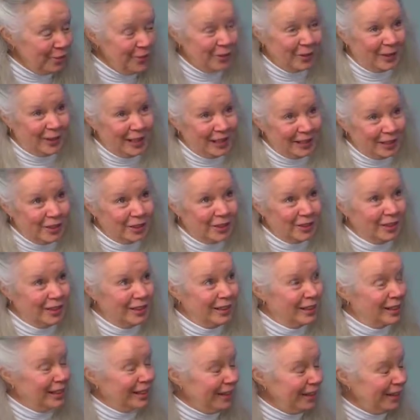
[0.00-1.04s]
We're
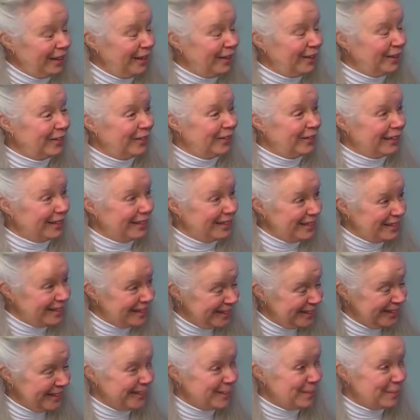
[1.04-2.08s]
actually in our
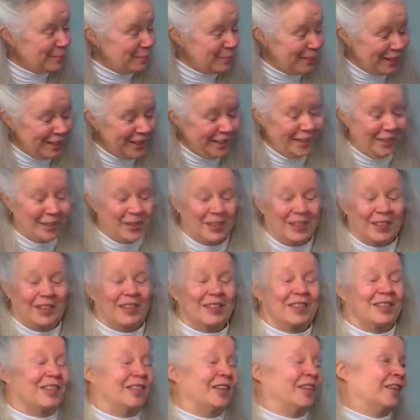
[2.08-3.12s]
sixth, beginning our
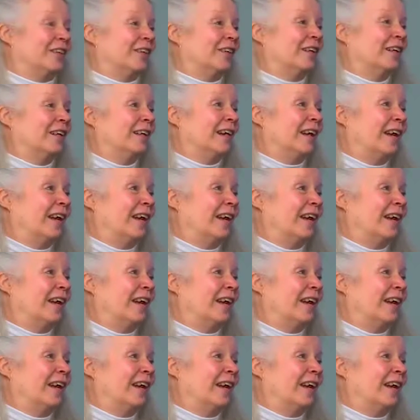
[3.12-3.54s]
sixth year,